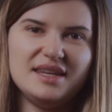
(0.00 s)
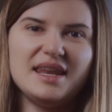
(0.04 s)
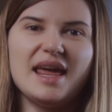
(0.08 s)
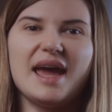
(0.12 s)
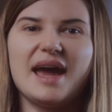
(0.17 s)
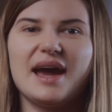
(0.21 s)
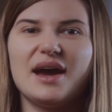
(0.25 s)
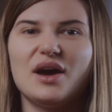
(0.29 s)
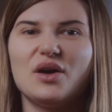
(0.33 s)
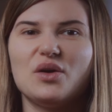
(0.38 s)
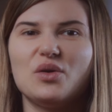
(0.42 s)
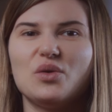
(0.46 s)

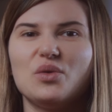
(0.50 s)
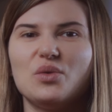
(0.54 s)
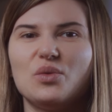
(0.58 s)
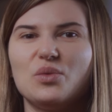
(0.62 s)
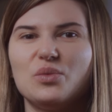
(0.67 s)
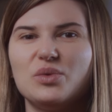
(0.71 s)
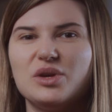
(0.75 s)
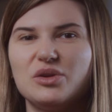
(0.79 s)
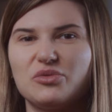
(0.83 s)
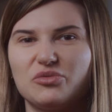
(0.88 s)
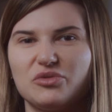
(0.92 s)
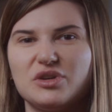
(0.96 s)
Now
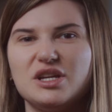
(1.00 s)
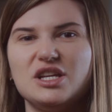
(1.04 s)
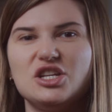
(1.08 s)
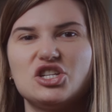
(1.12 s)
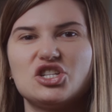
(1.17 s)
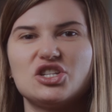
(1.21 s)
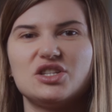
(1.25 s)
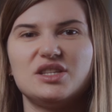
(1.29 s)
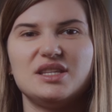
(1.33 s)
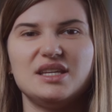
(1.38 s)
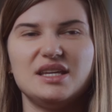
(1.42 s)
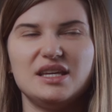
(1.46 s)
we
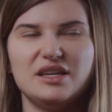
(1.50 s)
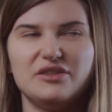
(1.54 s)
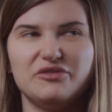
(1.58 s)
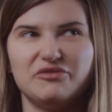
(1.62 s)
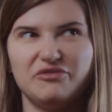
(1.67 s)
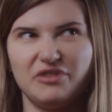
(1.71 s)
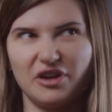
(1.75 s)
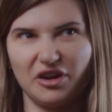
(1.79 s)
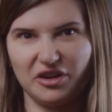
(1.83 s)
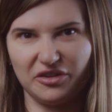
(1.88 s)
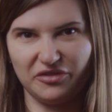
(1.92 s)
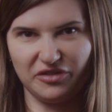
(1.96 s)
reach the
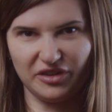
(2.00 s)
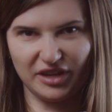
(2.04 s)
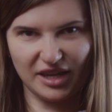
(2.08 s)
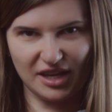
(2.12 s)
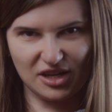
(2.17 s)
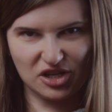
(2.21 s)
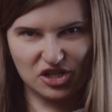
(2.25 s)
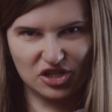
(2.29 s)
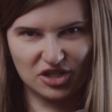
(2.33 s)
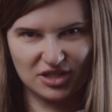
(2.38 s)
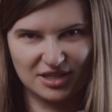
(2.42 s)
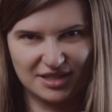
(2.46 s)

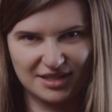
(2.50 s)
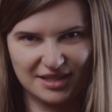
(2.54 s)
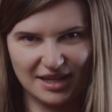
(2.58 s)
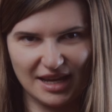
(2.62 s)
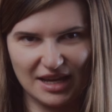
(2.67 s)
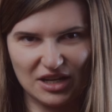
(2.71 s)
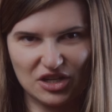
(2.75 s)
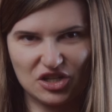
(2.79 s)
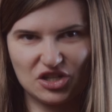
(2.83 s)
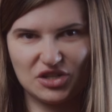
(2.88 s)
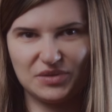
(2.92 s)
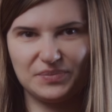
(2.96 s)
verification
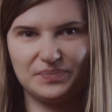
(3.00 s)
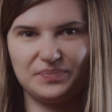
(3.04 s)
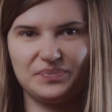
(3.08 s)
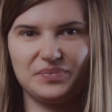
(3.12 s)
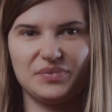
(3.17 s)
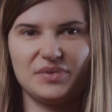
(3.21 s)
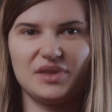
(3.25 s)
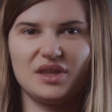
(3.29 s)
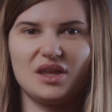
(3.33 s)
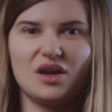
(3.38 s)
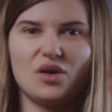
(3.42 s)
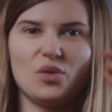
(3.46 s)
stage,
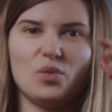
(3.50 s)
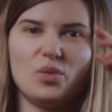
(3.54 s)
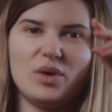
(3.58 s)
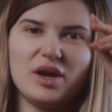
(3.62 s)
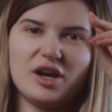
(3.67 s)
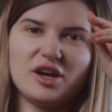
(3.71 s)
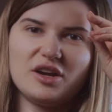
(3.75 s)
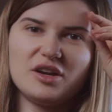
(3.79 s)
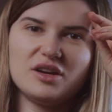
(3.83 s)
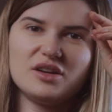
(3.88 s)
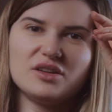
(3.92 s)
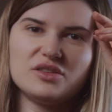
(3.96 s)

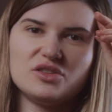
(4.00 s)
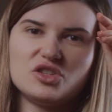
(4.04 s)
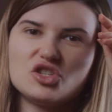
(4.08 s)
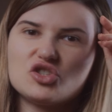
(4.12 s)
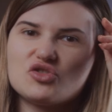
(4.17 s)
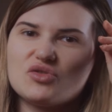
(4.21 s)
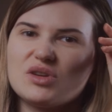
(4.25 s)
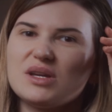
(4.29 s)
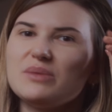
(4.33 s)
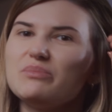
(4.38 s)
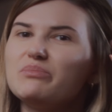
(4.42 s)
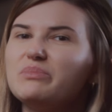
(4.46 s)
where the
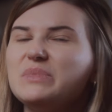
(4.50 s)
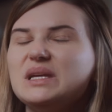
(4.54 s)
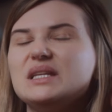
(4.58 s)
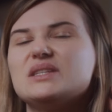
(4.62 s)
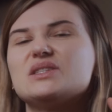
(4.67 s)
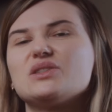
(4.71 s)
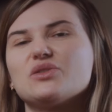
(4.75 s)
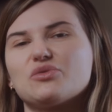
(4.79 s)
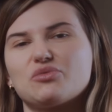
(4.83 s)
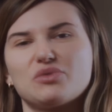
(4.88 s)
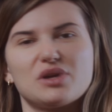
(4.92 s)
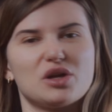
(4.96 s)
dream
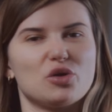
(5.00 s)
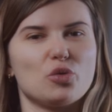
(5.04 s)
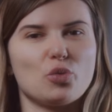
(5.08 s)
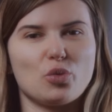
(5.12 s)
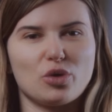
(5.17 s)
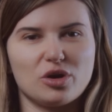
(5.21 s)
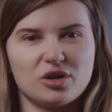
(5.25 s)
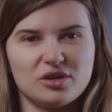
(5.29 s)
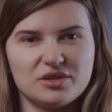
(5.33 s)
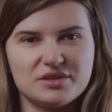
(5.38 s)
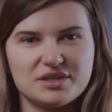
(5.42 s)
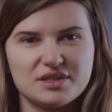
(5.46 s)
meets the real
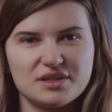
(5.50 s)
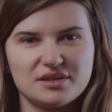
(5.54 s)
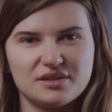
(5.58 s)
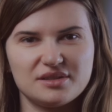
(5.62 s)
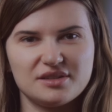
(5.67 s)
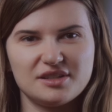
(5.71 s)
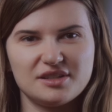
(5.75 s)
world.